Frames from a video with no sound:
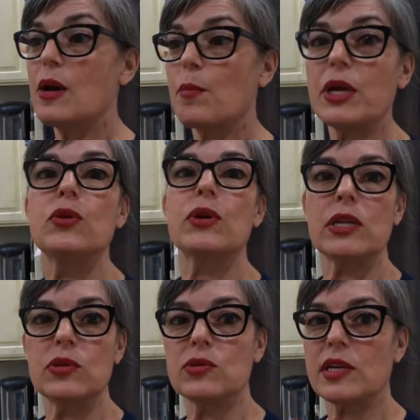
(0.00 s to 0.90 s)
but you
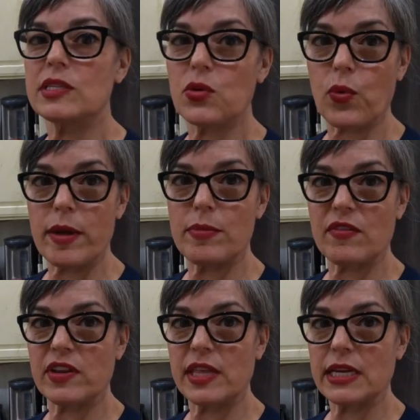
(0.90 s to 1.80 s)
can use it to wipe
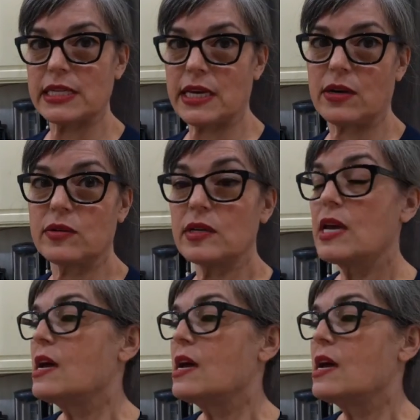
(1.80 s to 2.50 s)
everything down.